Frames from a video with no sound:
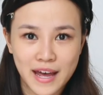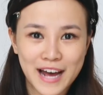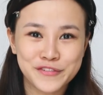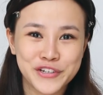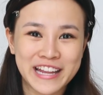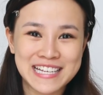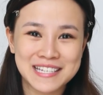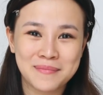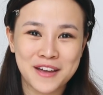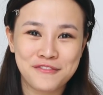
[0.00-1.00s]
After
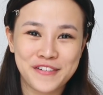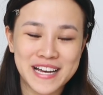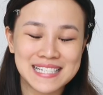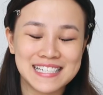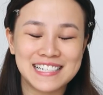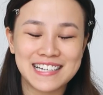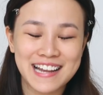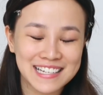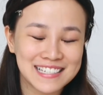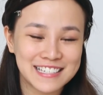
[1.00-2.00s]
cleansing my face, the
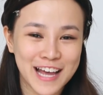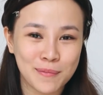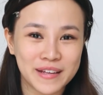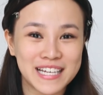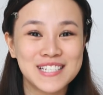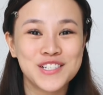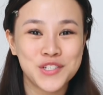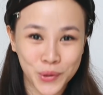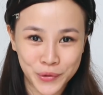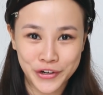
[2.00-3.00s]
next step is
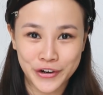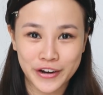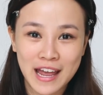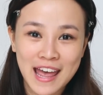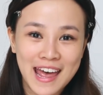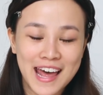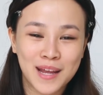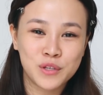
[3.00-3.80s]
toner, and